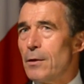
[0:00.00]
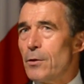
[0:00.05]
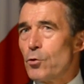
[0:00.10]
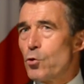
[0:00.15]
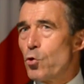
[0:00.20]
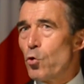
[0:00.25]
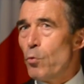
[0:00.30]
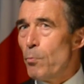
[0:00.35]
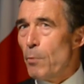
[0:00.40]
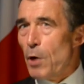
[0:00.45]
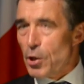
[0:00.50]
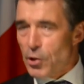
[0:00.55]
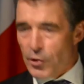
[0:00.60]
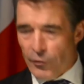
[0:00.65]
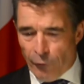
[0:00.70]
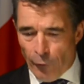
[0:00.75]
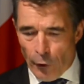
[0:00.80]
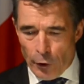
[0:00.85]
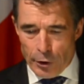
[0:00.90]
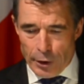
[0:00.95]
Too much
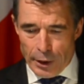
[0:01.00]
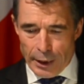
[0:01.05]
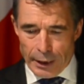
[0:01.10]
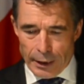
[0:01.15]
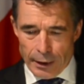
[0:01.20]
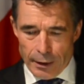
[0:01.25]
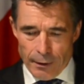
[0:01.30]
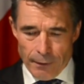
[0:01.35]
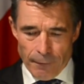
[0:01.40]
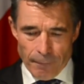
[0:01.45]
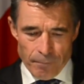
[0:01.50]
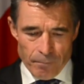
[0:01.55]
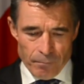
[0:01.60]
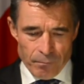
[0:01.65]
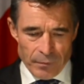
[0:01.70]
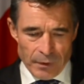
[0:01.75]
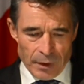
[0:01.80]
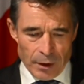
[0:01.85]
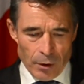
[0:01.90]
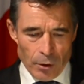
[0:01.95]
funding
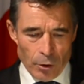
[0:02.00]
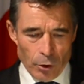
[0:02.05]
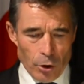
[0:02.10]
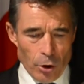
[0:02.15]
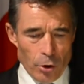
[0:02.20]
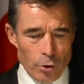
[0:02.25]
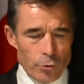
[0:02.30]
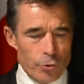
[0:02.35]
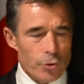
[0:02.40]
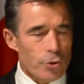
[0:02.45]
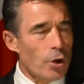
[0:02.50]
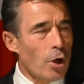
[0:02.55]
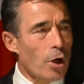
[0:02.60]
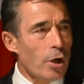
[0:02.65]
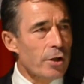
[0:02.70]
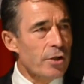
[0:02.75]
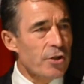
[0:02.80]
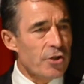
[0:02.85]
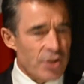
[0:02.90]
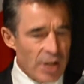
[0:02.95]
goes
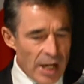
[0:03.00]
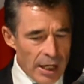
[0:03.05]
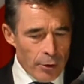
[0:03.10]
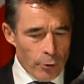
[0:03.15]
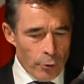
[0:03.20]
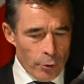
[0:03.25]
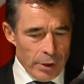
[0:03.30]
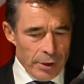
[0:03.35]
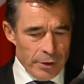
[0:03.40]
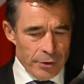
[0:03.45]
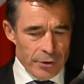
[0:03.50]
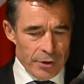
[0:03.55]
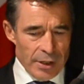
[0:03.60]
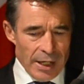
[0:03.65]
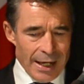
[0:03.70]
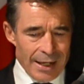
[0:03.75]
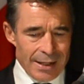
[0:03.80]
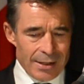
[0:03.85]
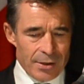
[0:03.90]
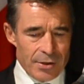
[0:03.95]
on salaries
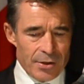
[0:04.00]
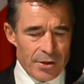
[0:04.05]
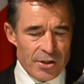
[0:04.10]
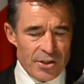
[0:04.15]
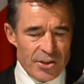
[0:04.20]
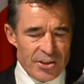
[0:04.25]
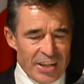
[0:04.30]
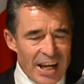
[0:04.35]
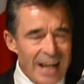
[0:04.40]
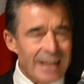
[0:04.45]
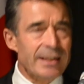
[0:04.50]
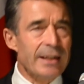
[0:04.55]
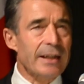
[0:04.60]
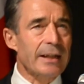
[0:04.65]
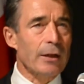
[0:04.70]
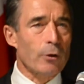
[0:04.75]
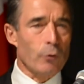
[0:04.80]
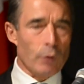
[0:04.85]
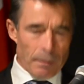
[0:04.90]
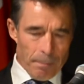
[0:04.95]
and static
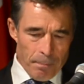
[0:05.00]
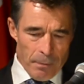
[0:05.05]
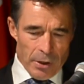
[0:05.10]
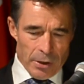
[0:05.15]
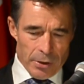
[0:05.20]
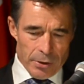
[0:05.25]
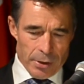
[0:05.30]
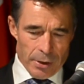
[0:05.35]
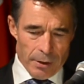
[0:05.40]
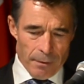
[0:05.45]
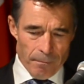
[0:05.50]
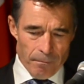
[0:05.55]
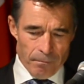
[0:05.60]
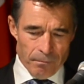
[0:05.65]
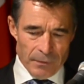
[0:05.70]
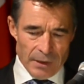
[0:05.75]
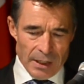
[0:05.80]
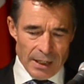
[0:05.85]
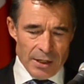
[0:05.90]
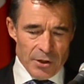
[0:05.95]
equipment
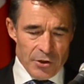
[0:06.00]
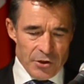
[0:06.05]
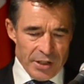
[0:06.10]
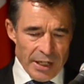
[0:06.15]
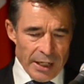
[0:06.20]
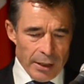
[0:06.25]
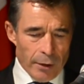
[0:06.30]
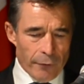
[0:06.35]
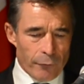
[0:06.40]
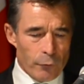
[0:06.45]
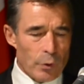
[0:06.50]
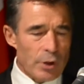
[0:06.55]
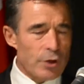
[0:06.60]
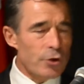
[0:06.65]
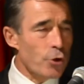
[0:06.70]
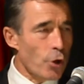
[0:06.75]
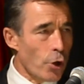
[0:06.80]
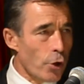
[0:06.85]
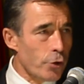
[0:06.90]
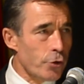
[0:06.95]
instead of
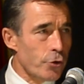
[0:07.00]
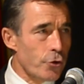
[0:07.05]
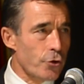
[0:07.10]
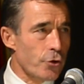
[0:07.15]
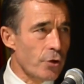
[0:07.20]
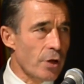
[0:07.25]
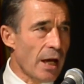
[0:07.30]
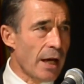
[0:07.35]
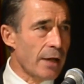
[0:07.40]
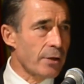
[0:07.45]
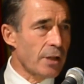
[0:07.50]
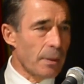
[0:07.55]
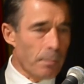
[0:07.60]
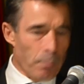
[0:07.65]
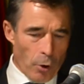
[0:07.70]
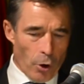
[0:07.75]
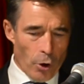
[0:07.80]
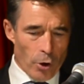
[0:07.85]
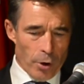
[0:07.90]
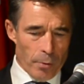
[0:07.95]
research and
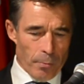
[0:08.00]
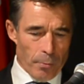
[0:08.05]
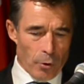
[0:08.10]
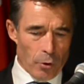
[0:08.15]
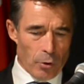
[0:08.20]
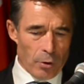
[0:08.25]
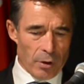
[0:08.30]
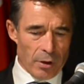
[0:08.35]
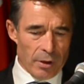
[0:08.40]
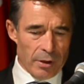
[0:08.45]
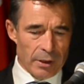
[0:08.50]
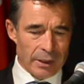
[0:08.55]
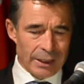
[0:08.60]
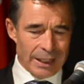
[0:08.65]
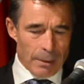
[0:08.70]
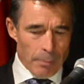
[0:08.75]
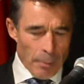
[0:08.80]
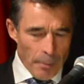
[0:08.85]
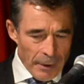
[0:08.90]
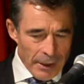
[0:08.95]
deployable
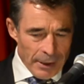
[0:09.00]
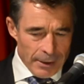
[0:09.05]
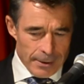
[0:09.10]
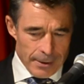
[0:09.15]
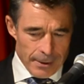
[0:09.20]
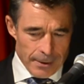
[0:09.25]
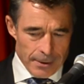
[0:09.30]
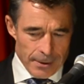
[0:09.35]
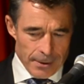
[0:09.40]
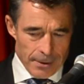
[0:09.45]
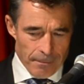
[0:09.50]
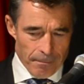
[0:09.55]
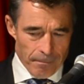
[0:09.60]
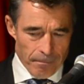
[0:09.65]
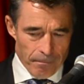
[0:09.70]
capabilities.